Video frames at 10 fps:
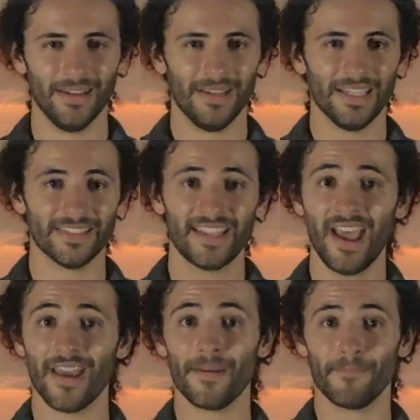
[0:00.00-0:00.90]

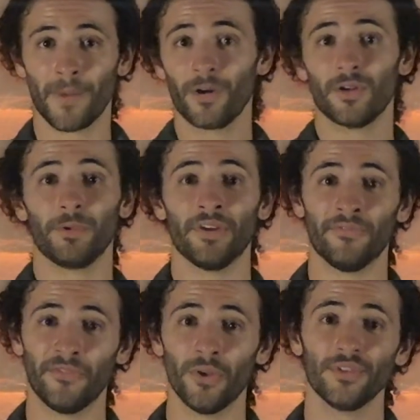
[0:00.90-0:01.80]
Instead, partner with a
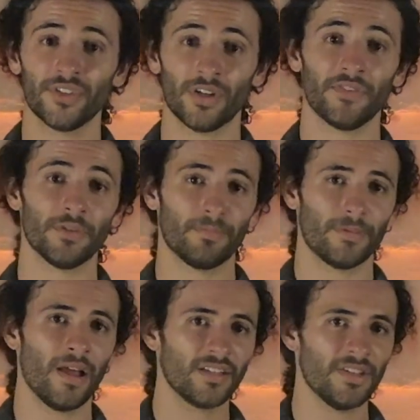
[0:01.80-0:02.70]
full-service
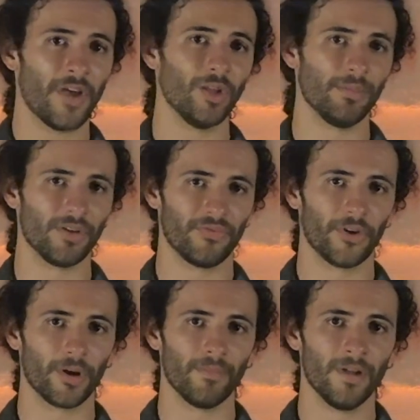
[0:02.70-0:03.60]
product development
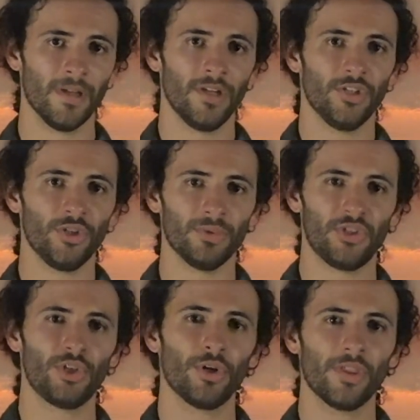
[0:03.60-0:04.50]
firm to
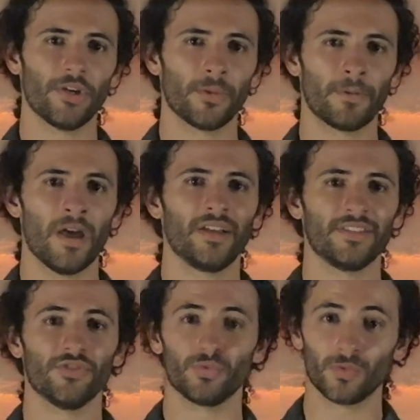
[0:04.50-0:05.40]
ensure that your
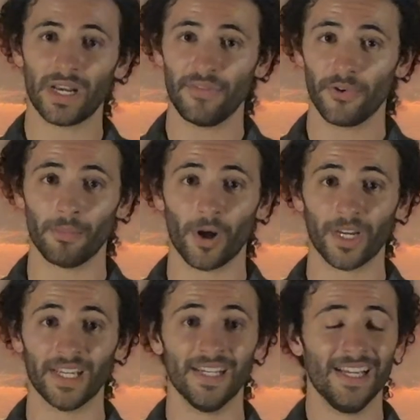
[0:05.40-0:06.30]
product is ready for
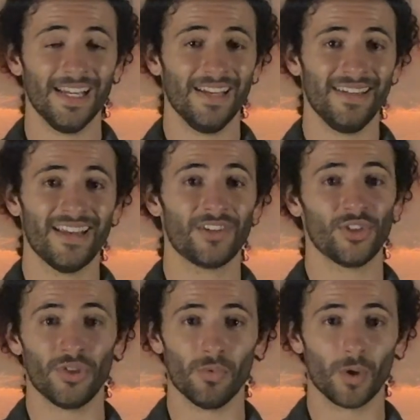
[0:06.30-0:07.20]
market, not
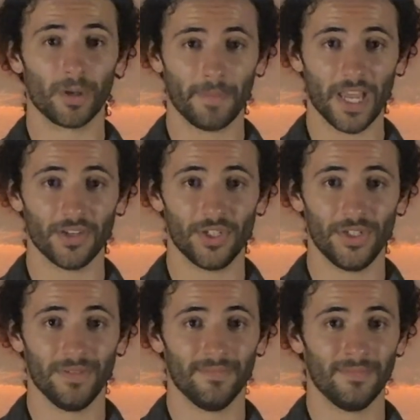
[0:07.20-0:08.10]
just a
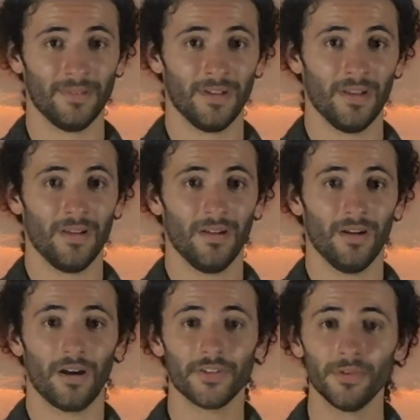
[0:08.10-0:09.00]
workbench.
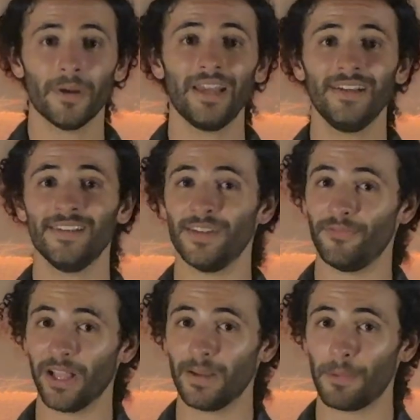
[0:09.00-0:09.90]
Are you ready to
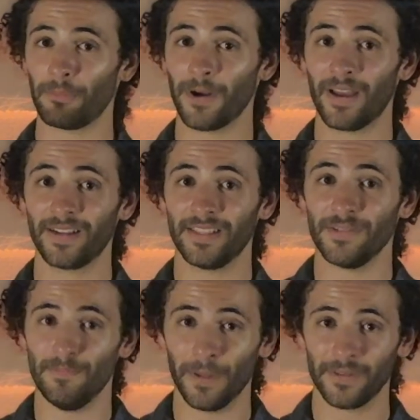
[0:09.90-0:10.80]
develop a product
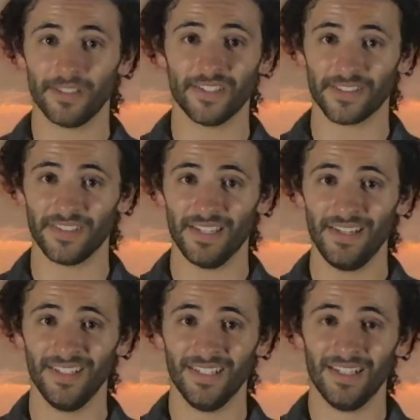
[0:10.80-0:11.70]
that's built to succeed?